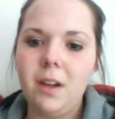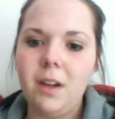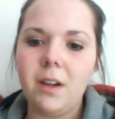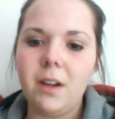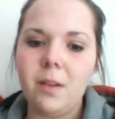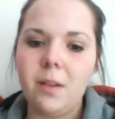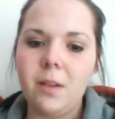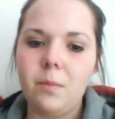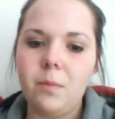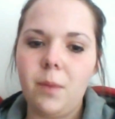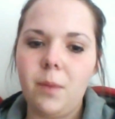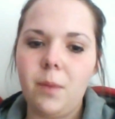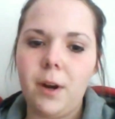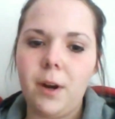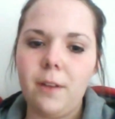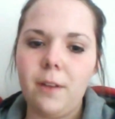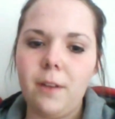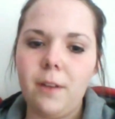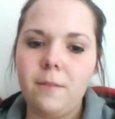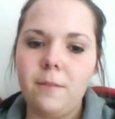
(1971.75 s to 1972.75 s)
um,
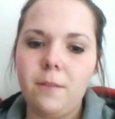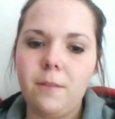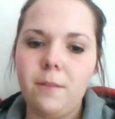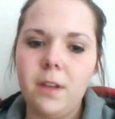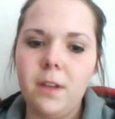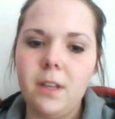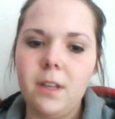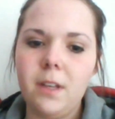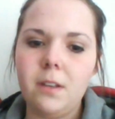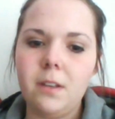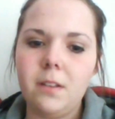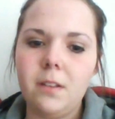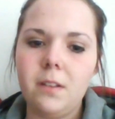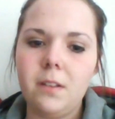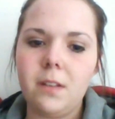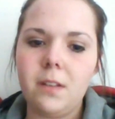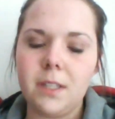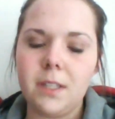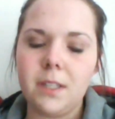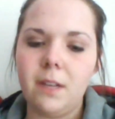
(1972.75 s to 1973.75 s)
part of
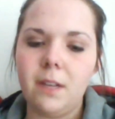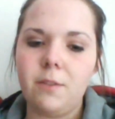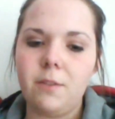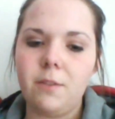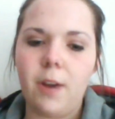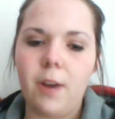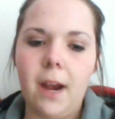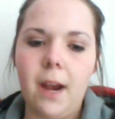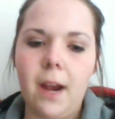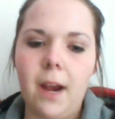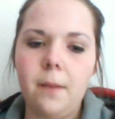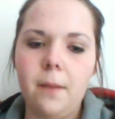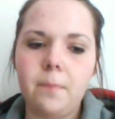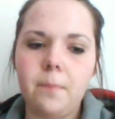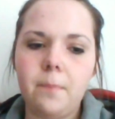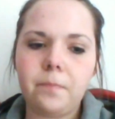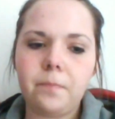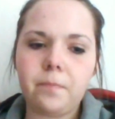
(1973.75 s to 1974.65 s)
the slave trade